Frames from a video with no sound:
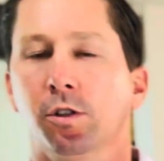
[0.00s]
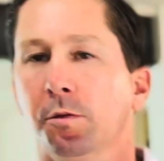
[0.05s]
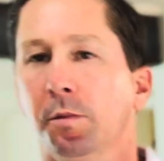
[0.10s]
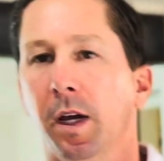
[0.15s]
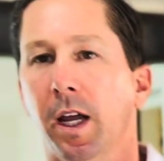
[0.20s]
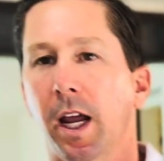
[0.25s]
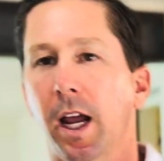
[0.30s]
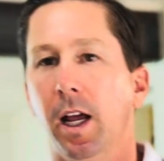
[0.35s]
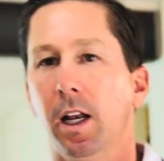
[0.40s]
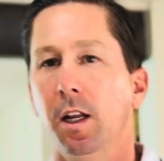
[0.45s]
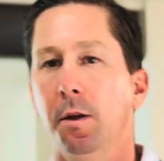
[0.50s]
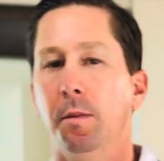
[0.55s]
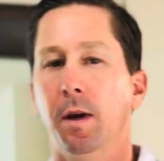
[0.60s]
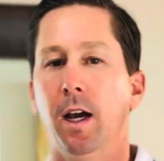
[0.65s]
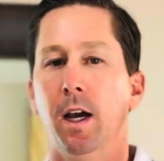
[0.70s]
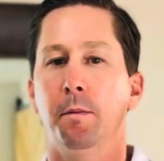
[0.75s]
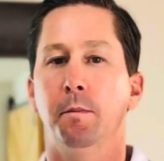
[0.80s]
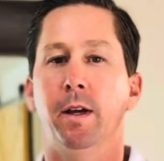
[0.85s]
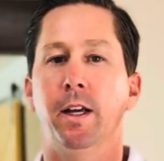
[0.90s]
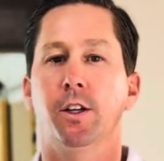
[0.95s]
with my
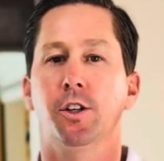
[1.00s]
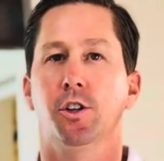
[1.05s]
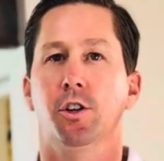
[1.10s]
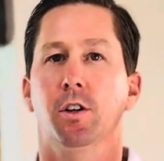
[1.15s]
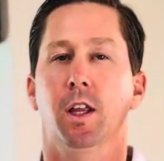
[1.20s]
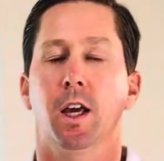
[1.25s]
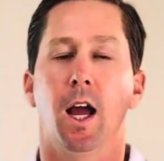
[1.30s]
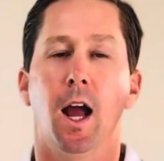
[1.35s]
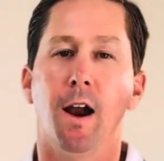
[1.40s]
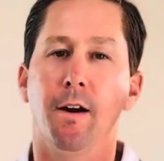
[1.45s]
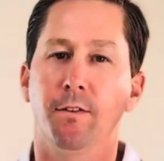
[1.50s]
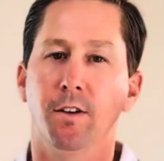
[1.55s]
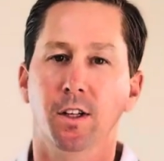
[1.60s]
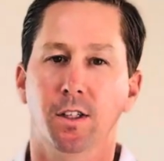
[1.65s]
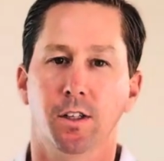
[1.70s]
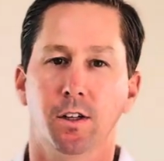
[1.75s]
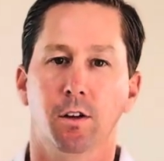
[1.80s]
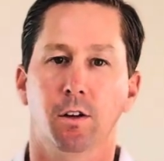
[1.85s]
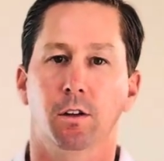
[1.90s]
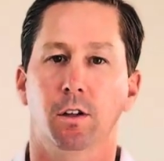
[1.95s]
handyman, made sure that every
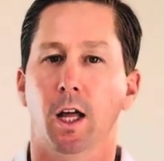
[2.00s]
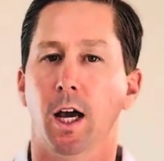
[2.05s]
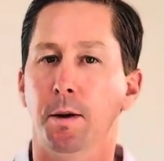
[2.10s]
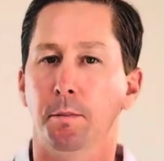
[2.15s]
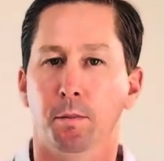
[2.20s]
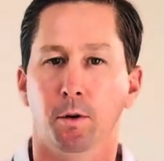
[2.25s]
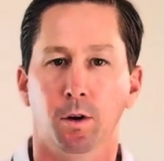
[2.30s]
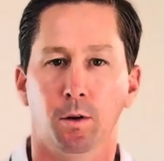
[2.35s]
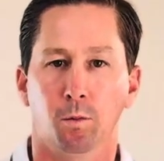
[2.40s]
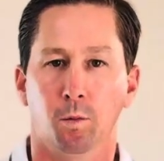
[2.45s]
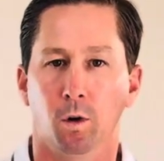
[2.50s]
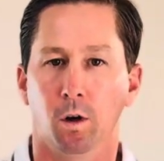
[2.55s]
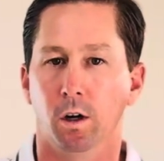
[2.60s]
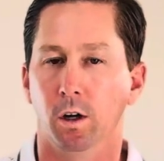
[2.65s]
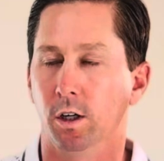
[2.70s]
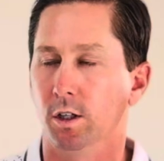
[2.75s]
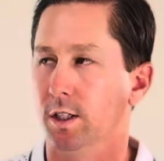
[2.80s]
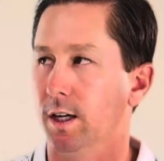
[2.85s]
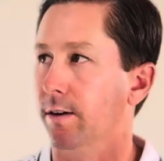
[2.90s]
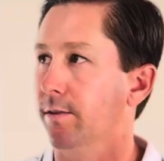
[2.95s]
single light bulb
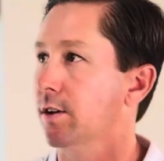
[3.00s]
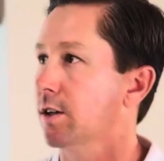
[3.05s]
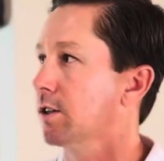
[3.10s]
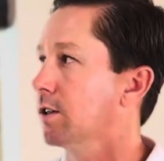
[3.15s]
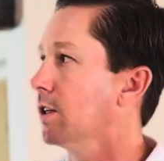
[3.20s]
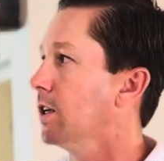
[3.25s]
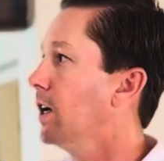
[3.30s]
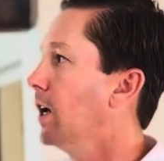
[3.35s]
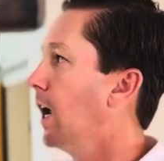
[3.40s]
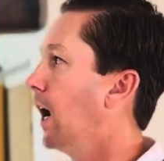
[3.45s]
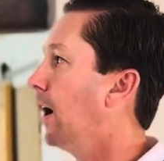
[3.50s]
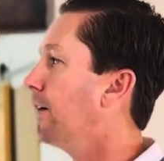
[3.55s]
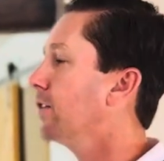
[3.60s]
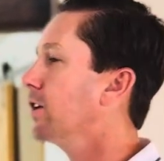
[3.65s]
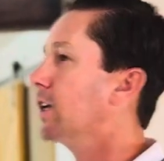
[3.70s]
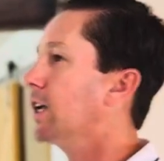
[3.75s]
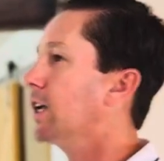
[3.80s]
works, every